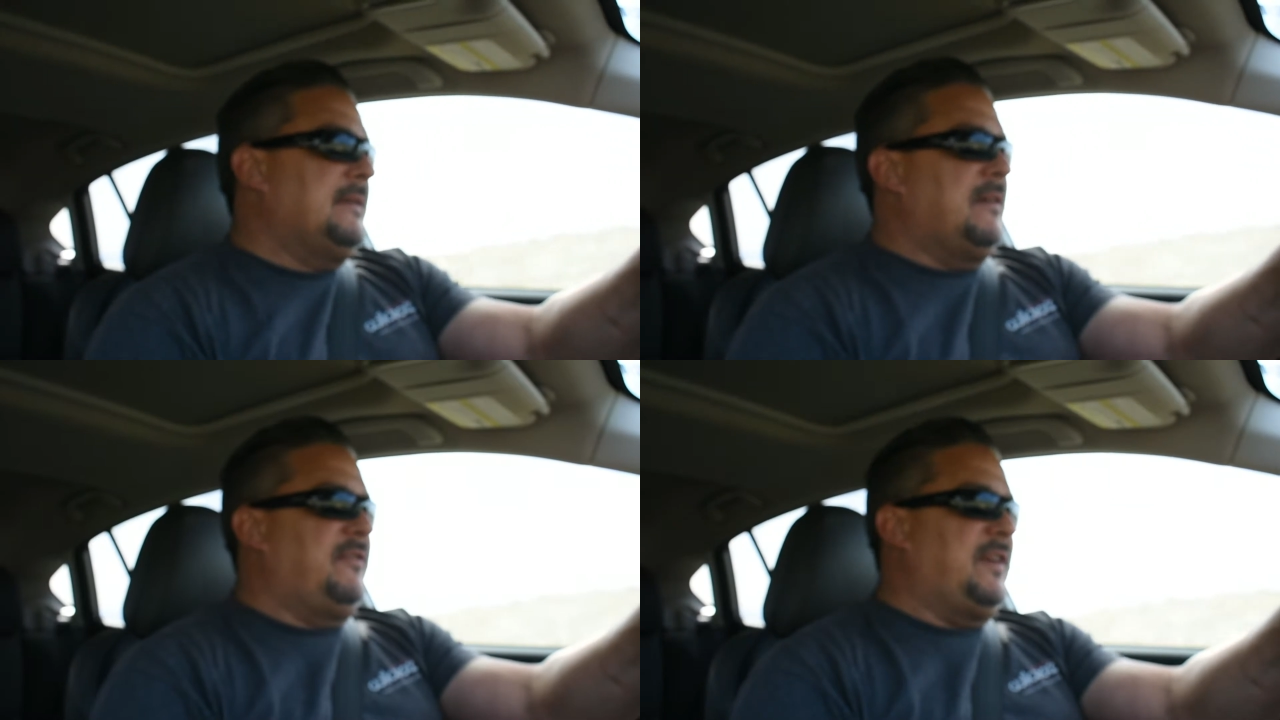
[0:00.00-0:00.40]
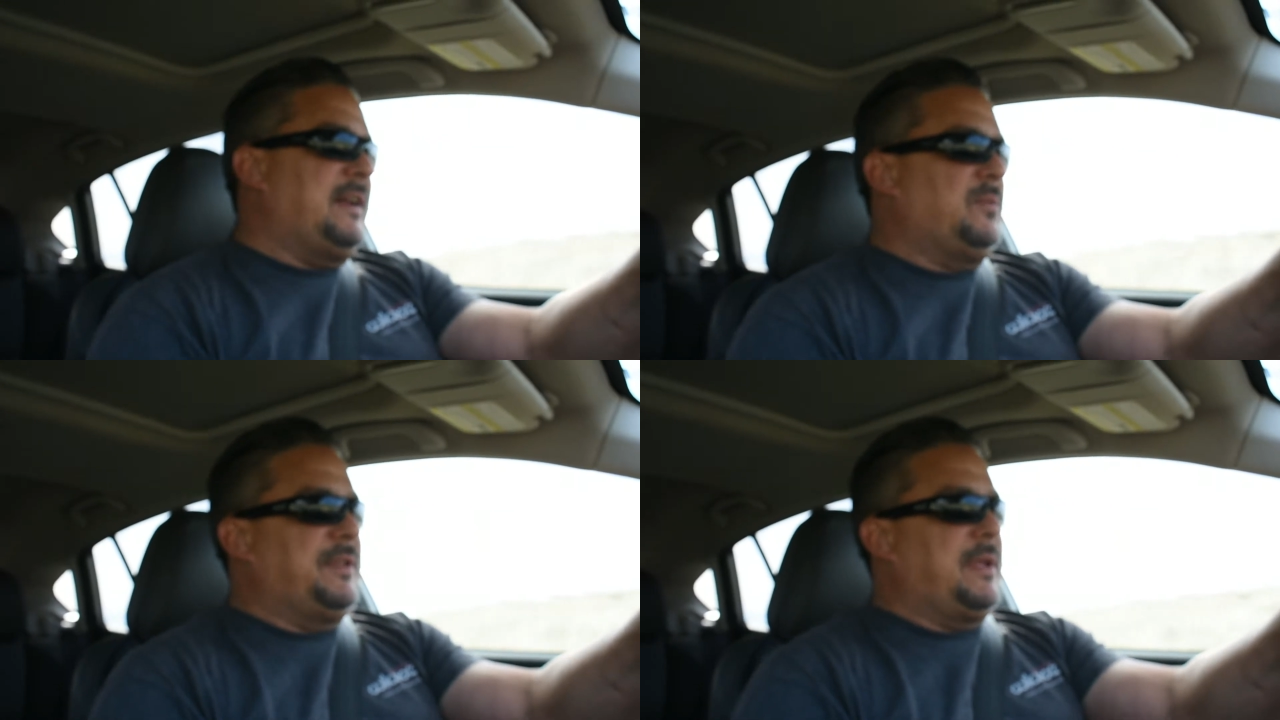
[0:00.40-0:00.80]

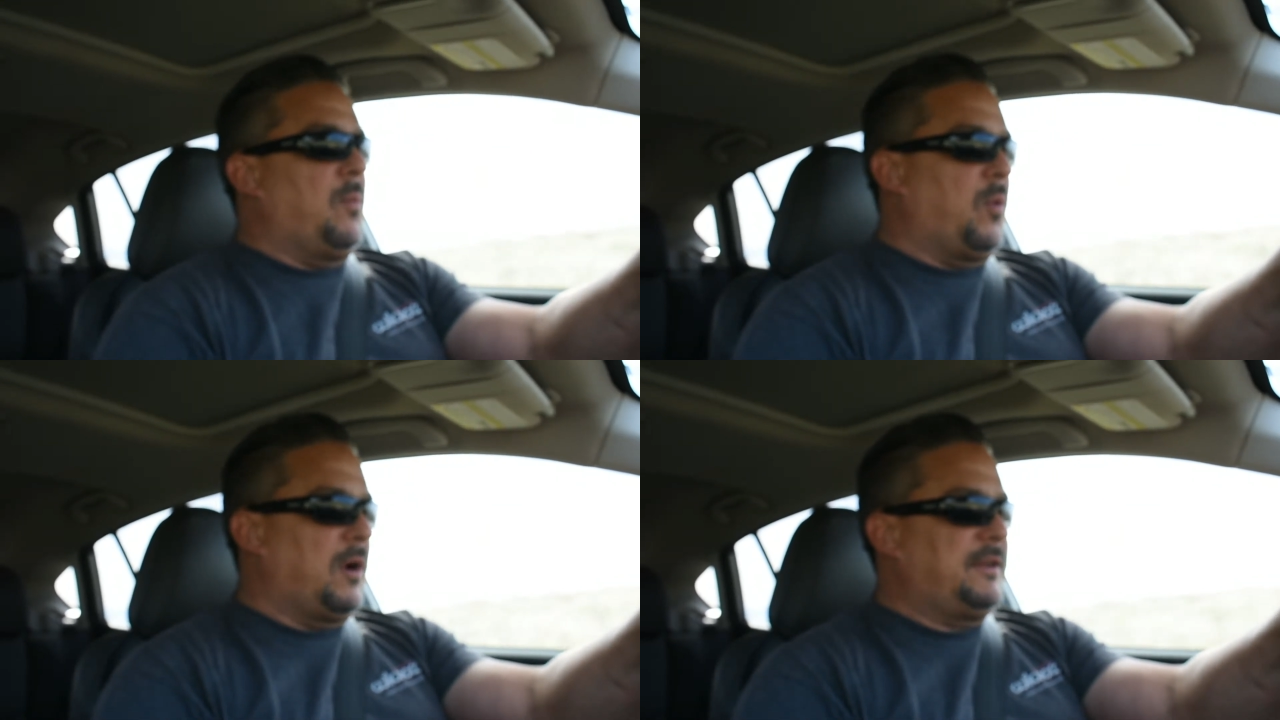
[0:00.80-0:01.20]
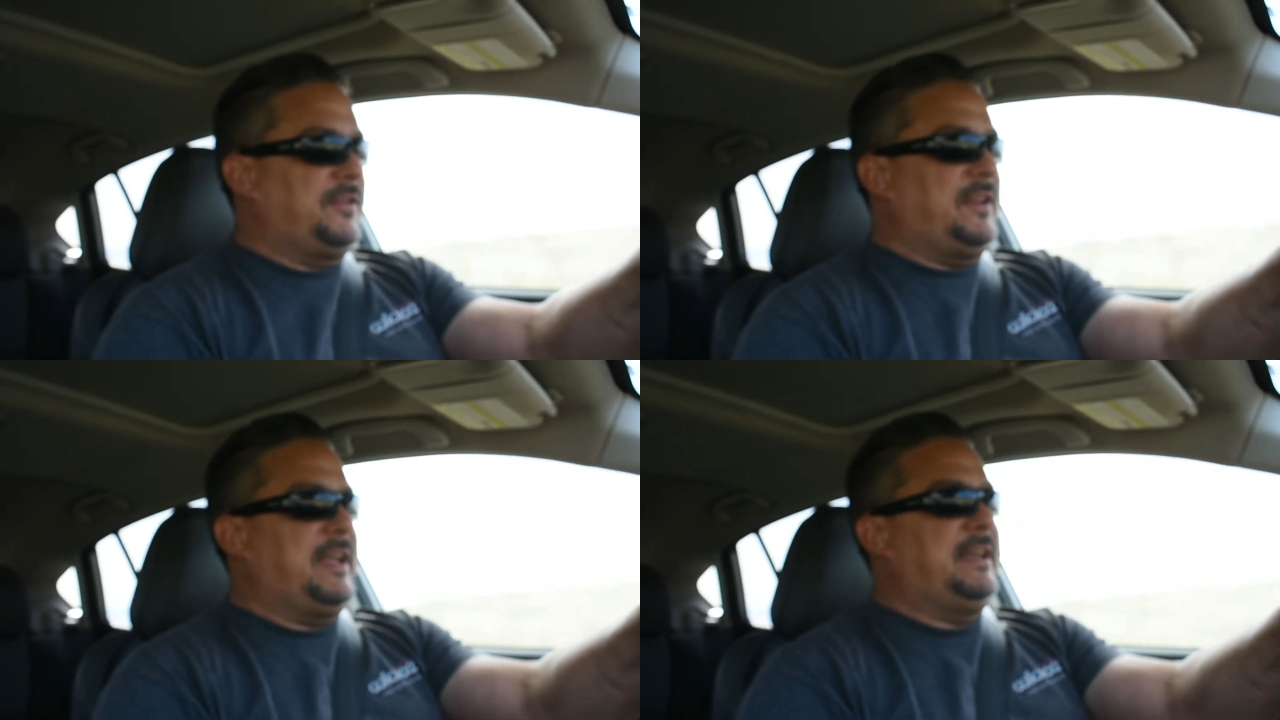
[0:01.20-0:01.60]
find one that
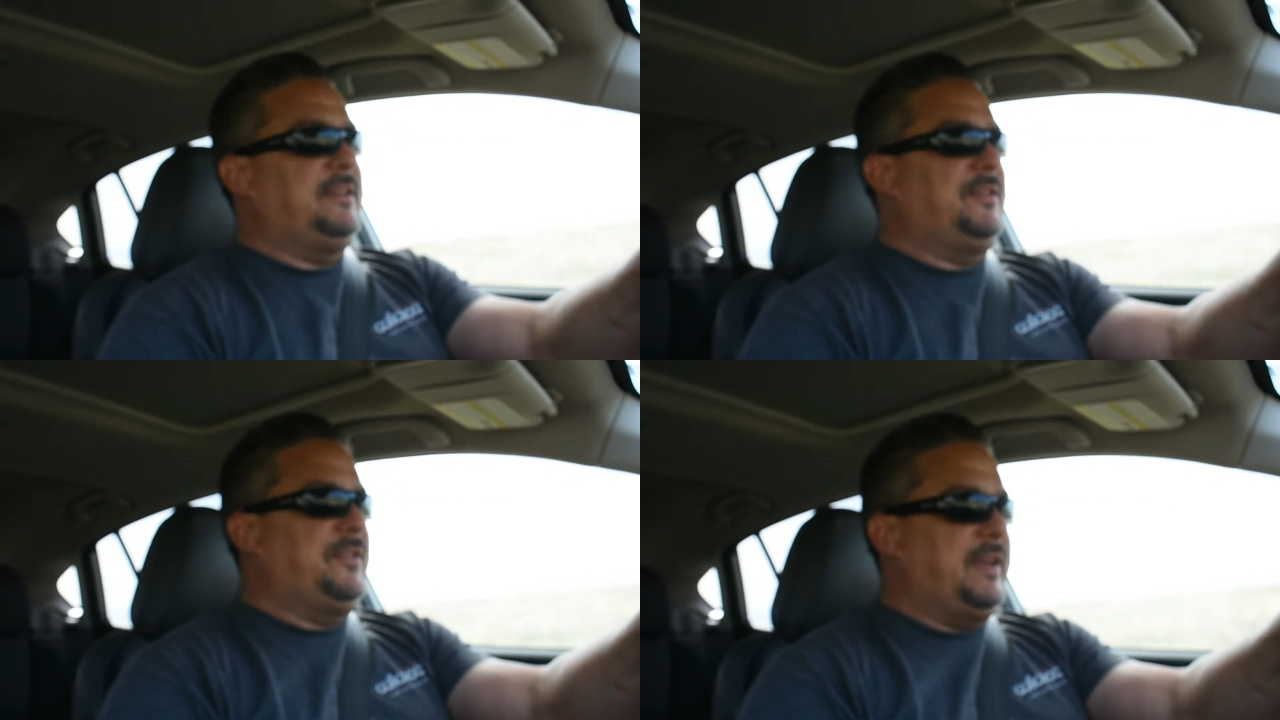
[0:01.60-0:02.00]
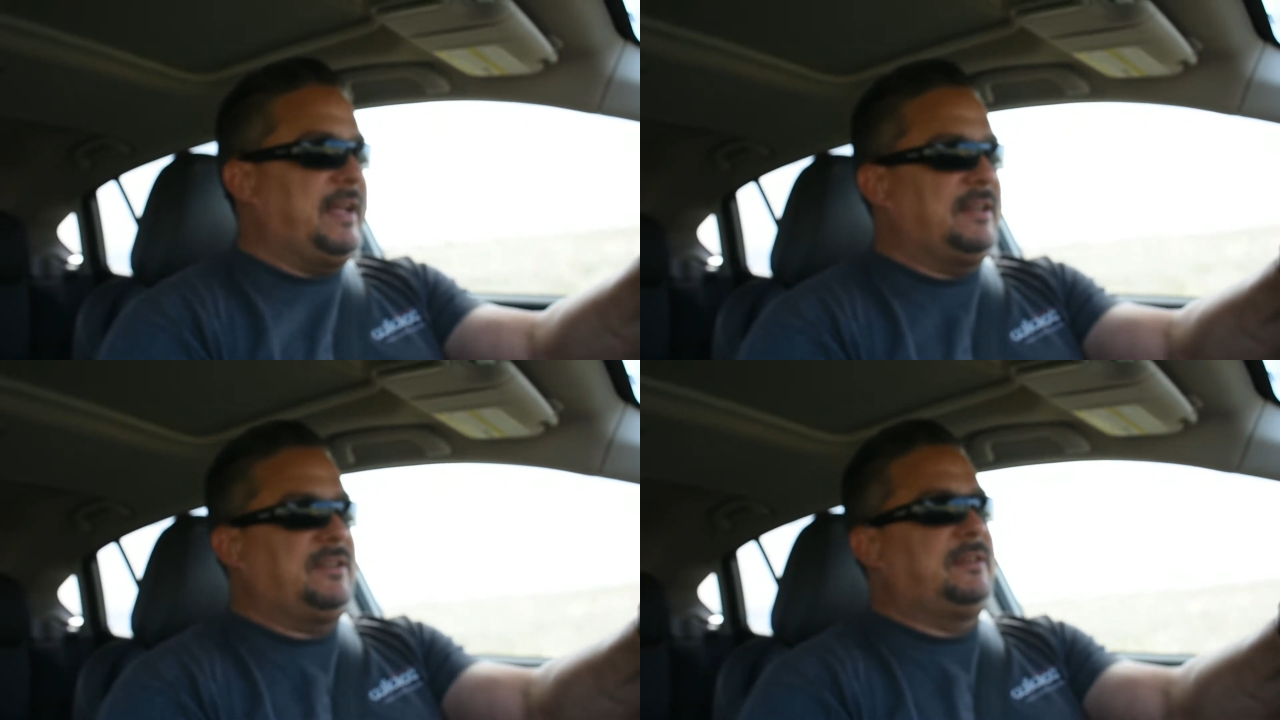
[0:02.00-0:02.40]
works, is
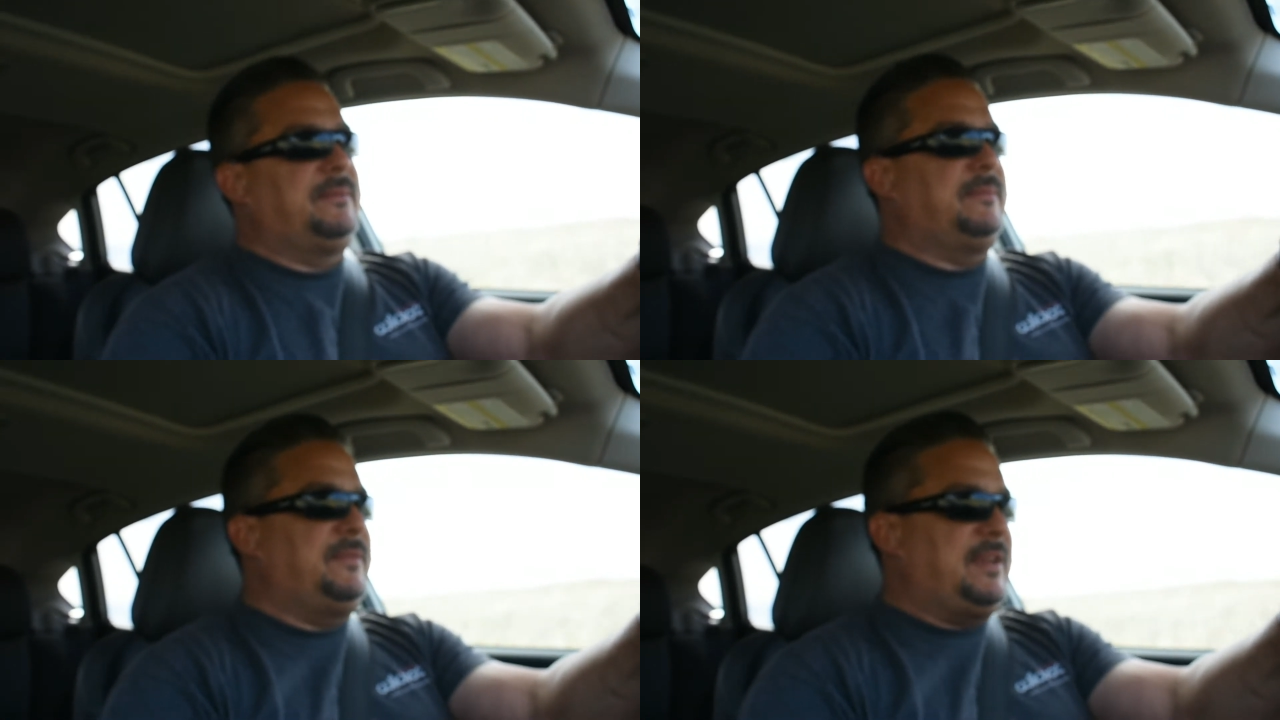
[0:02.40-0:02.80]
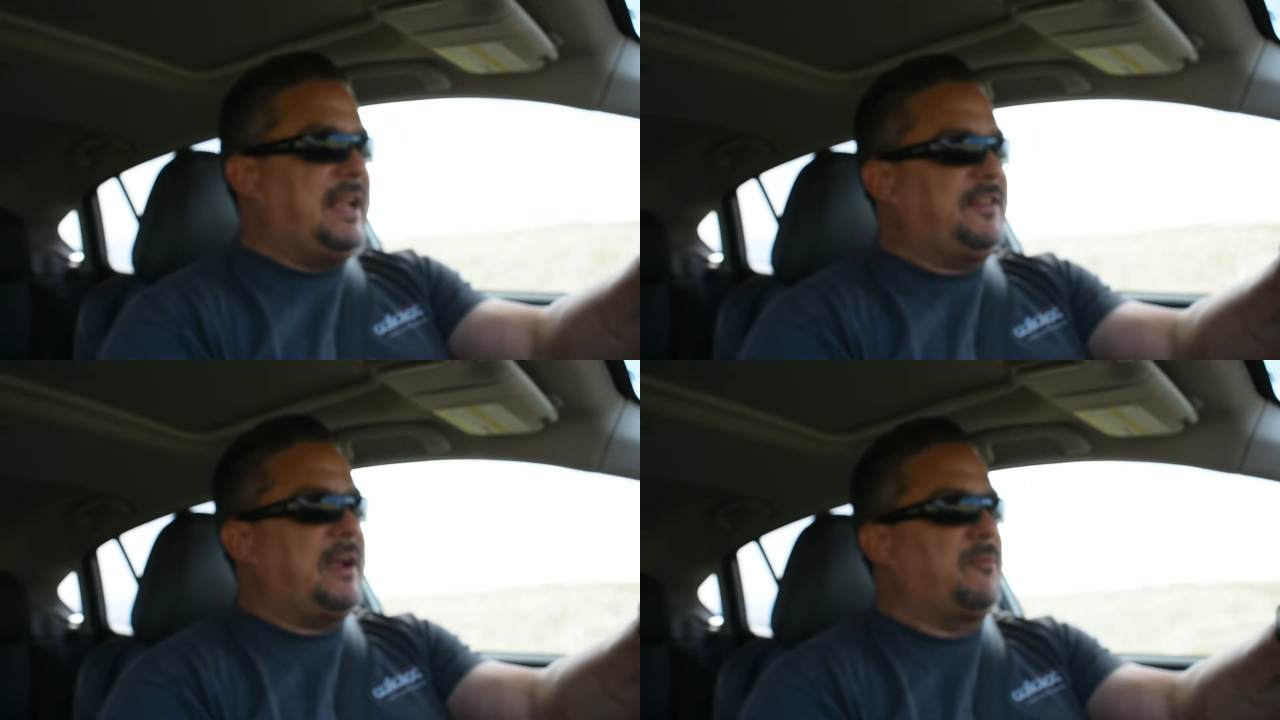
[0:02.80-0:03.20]
a
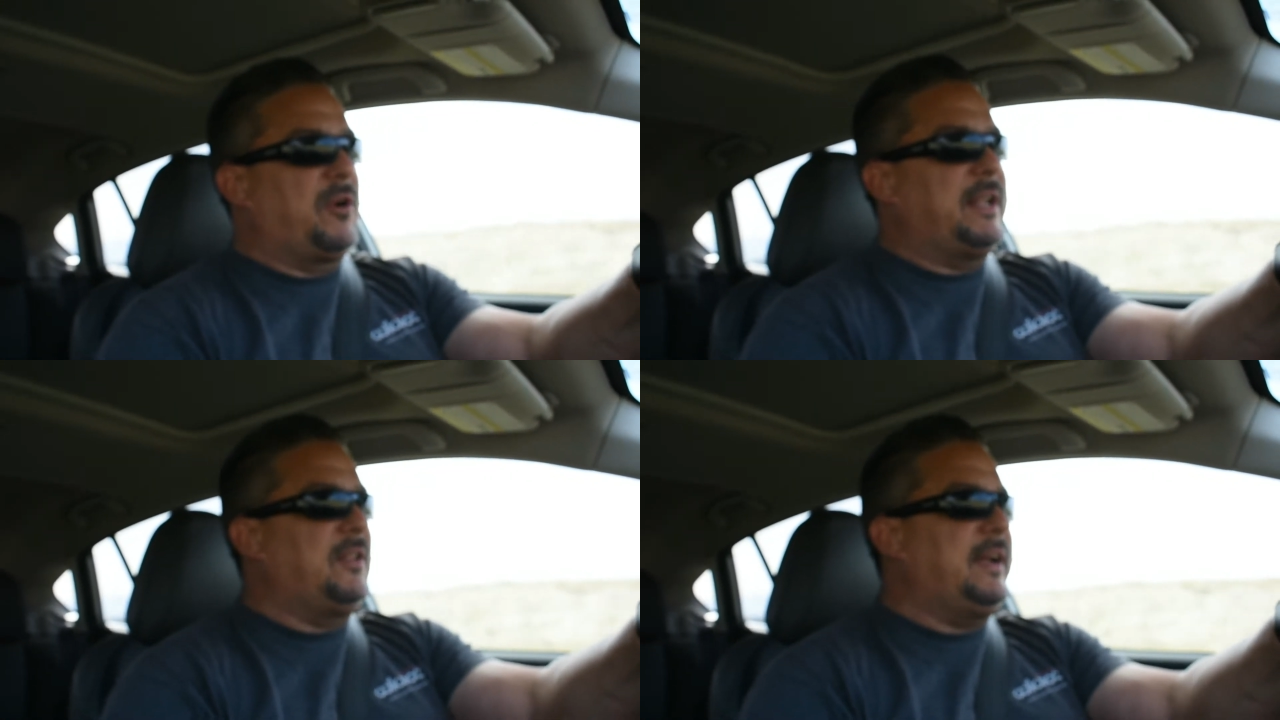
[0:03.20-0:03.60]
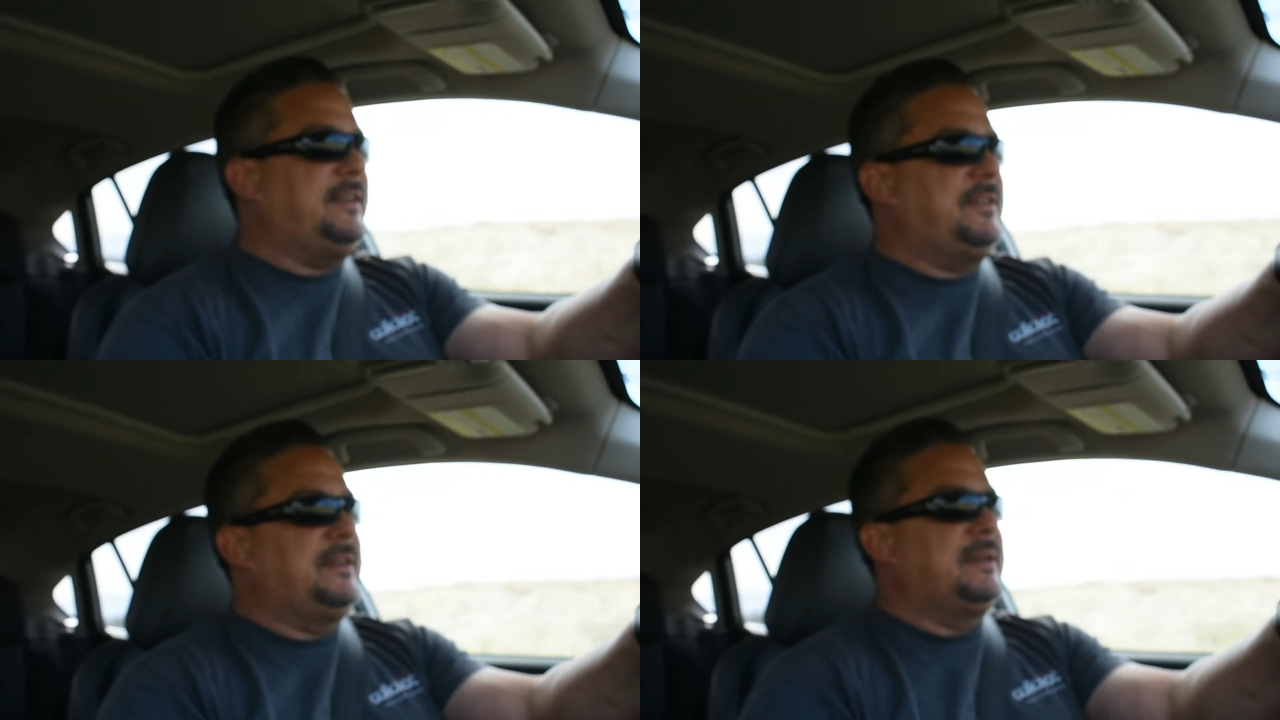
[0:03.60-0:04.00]
daytime running light